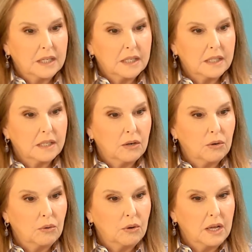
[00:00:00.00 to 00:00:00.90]

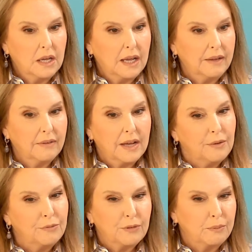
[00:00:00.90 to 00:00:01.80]
So
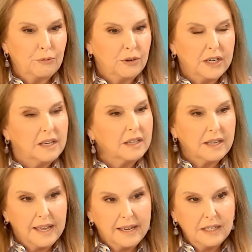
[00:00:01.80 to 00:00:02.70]
I from a very
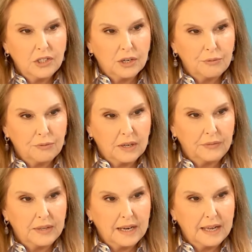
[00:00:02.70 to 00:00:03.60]
young age, I
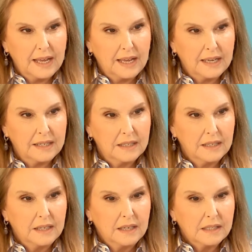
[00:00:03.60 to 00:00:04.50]
felt that I had
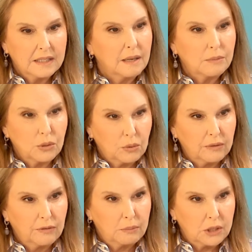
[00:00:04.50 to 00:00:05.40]
some
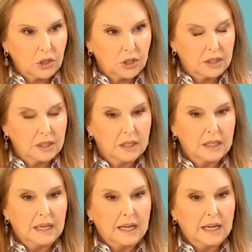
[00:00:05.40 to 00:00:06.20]
sort of a mission.